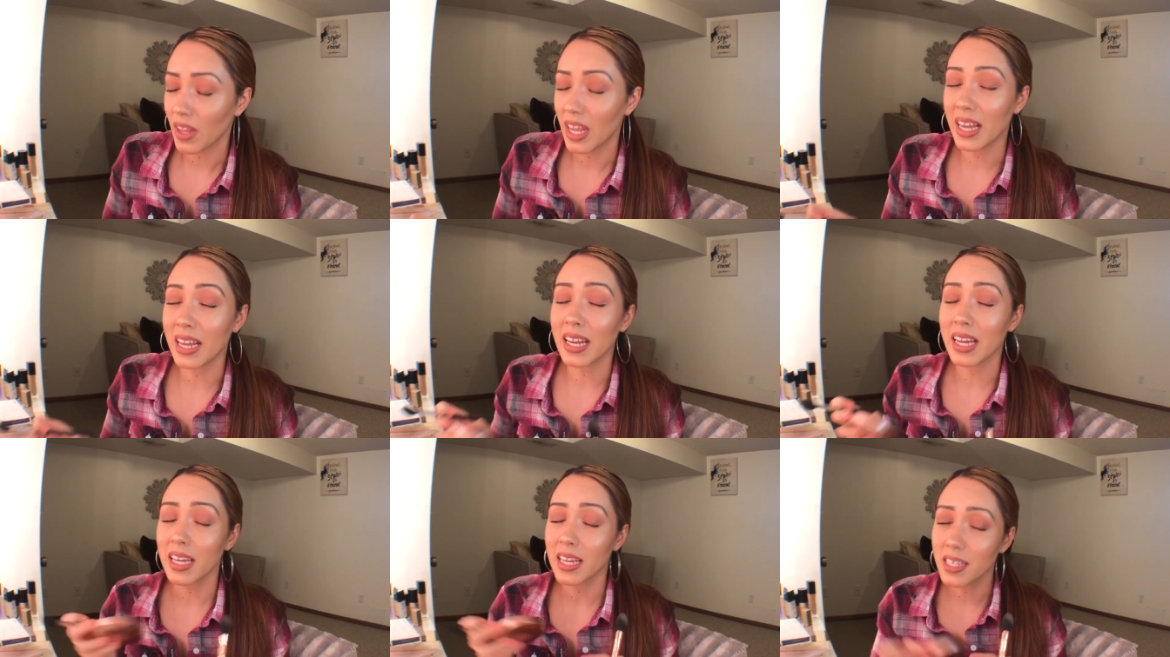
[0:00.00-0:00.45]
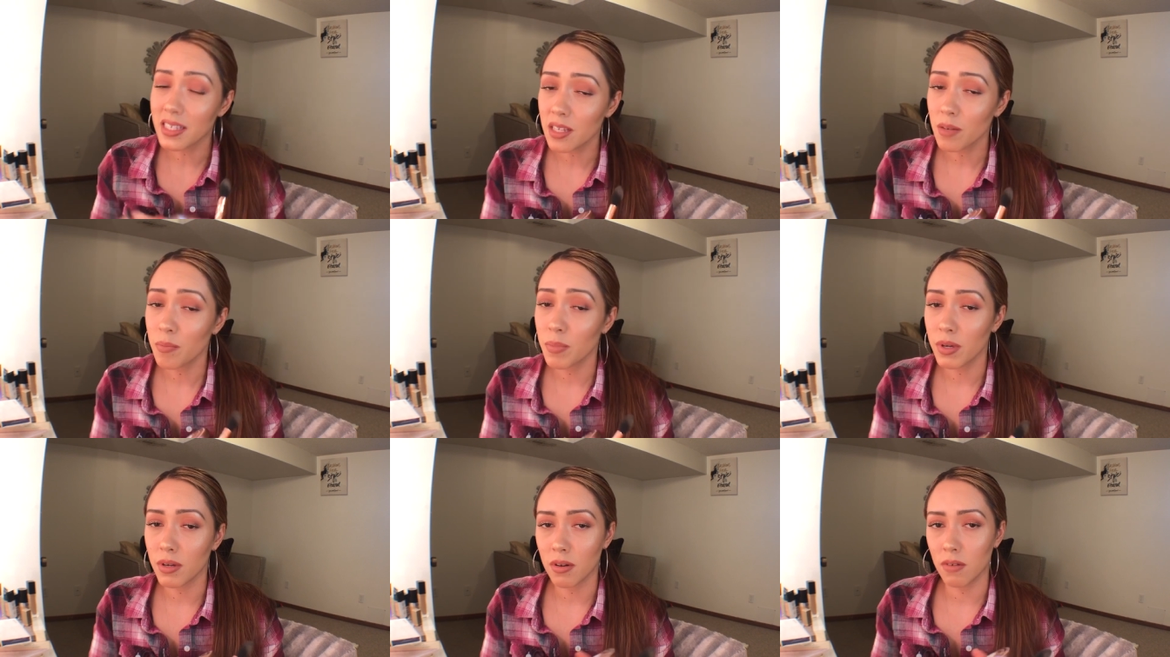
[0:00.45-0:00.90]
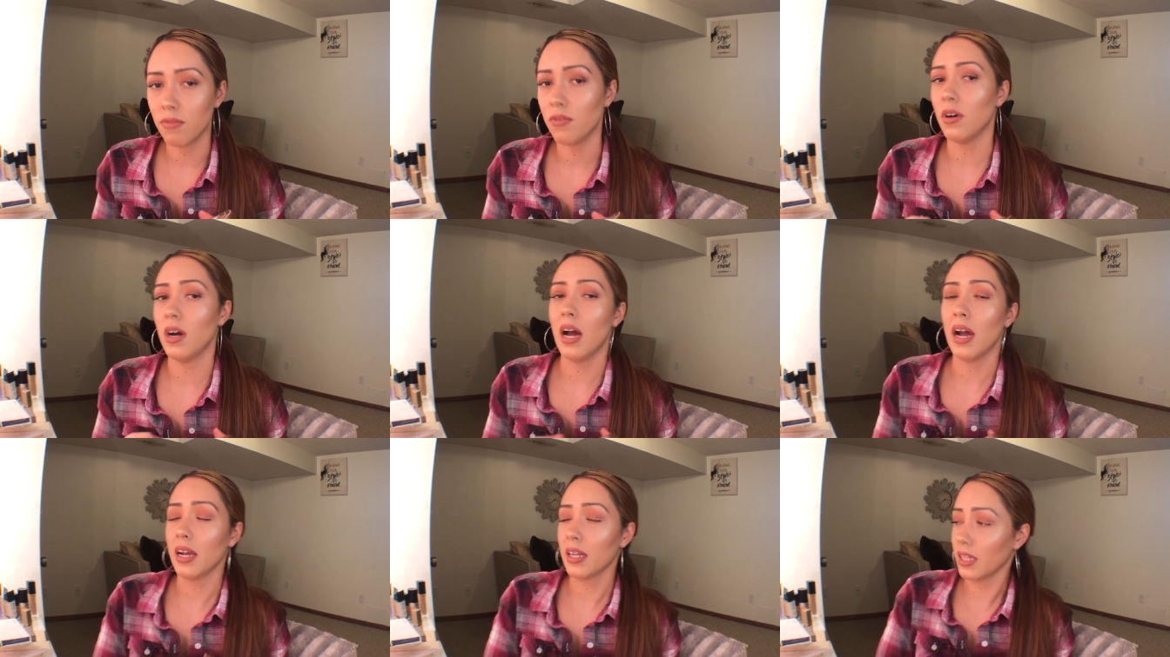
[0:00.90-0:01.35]
It is a
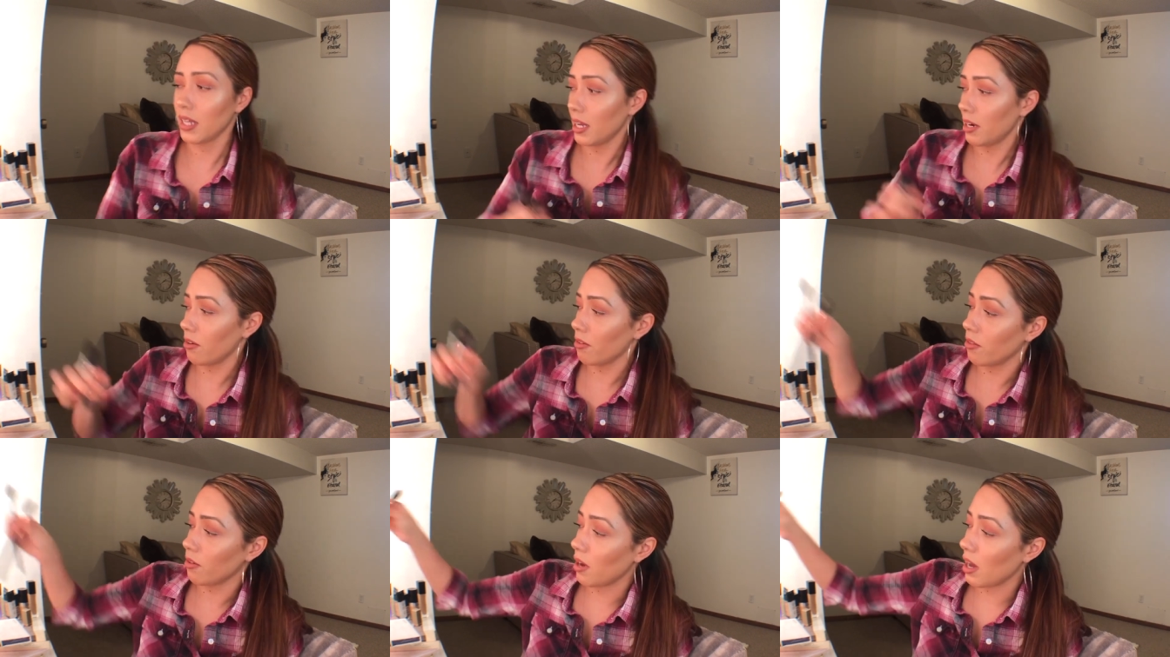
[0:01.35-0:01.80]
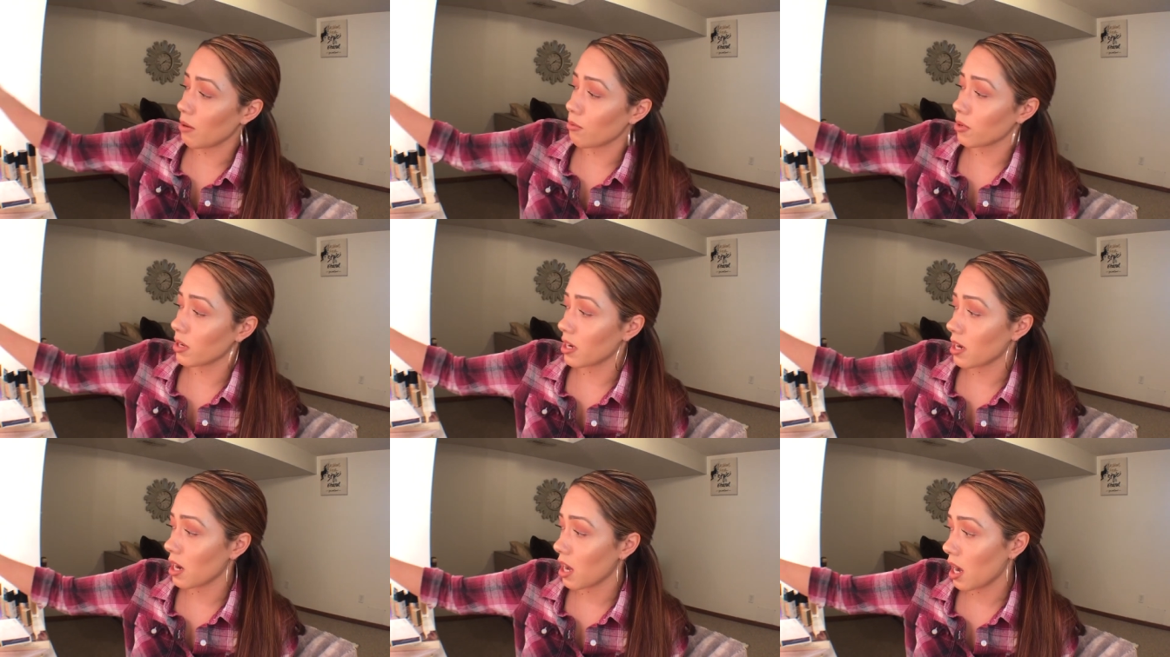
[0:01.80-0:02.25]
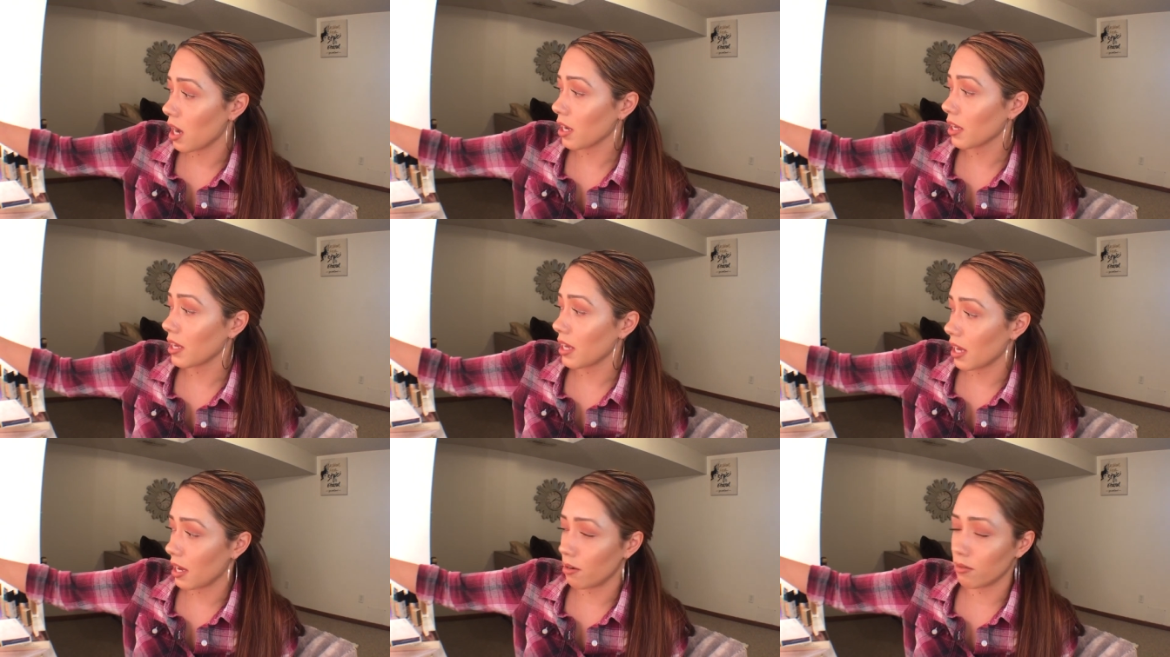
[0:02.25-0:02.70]
beautiful highlighter though. I would
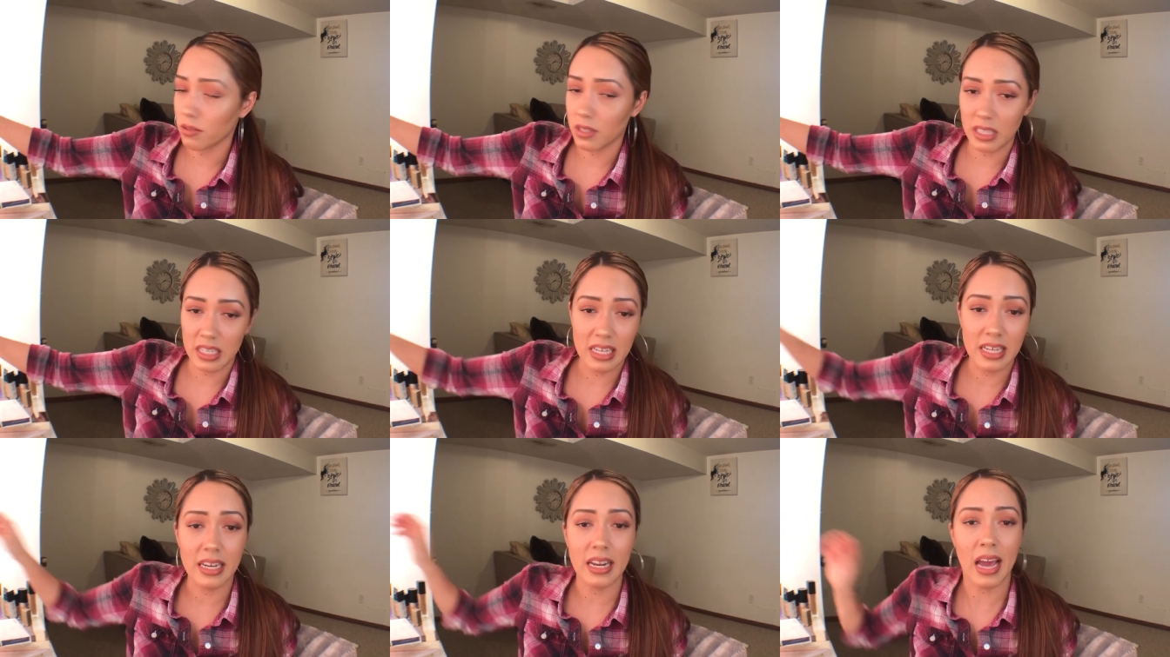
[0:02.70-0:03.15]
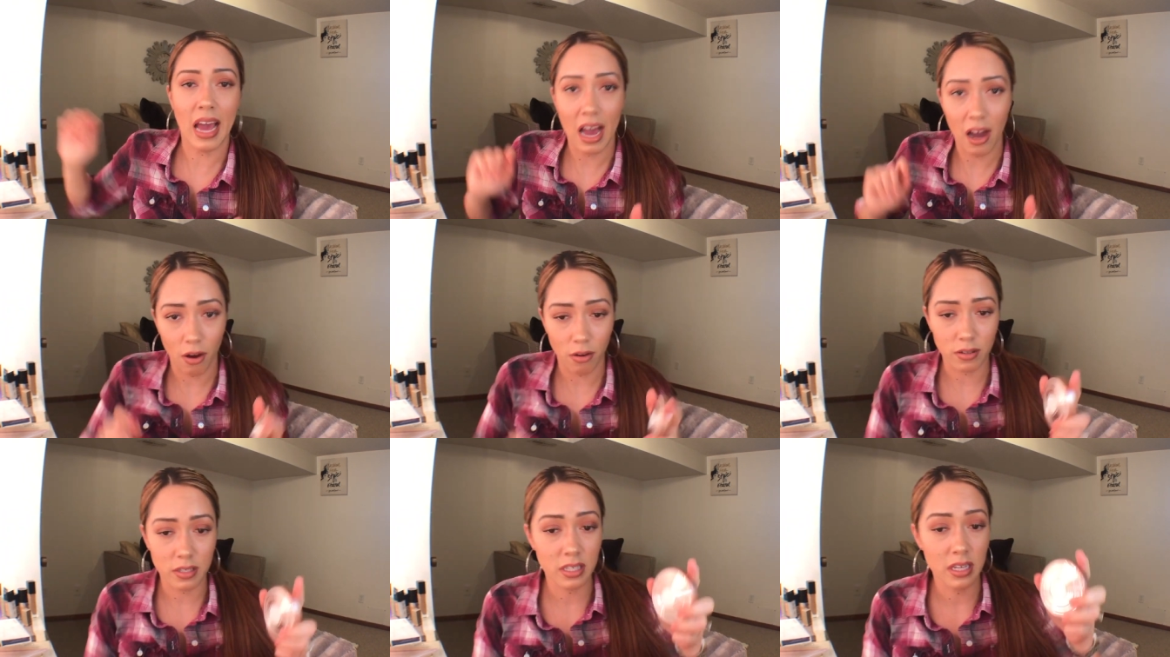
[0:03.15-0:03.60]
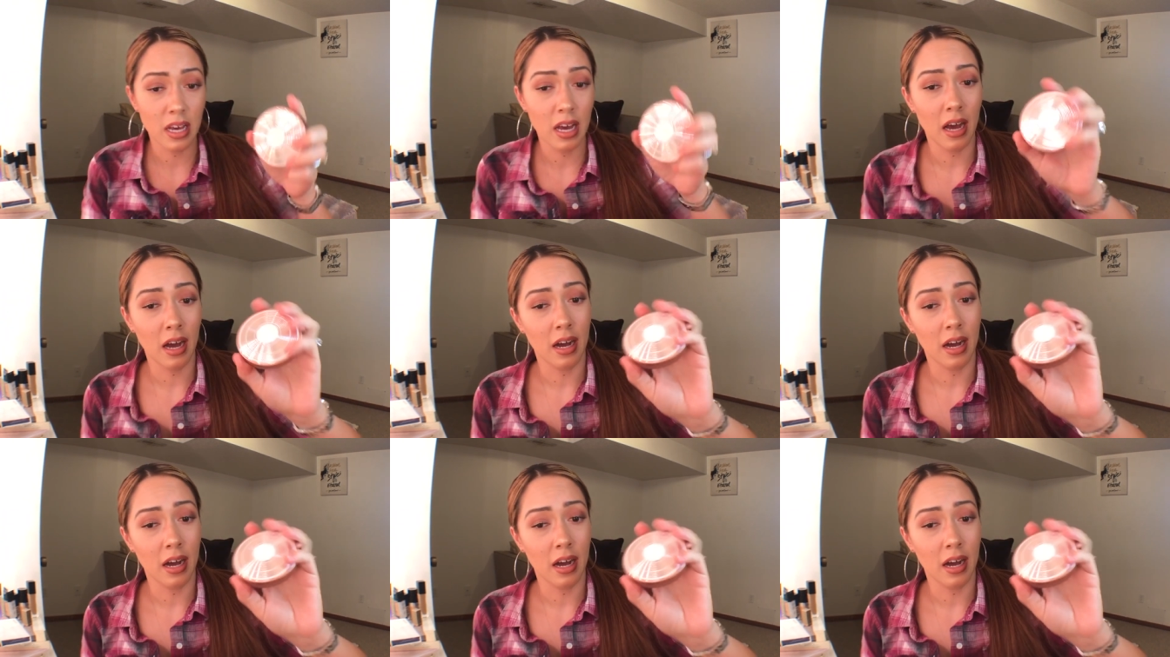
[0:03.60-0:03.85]
not count it out.